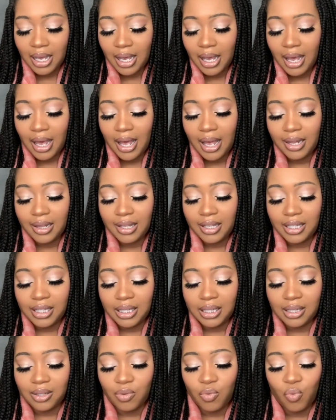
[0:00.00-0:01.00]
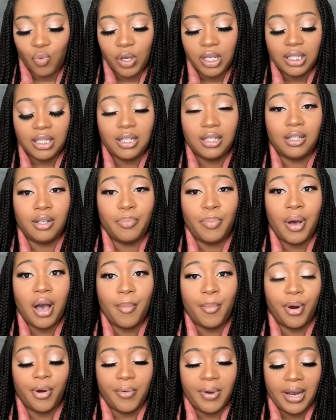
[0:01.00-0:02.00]
and this wasn't the
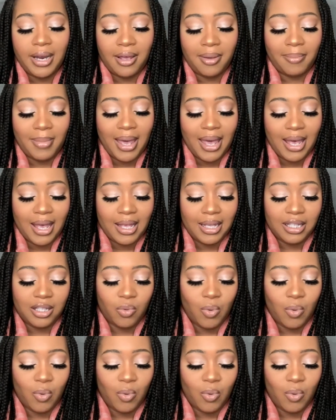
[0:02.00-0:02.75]
pomegranate mask.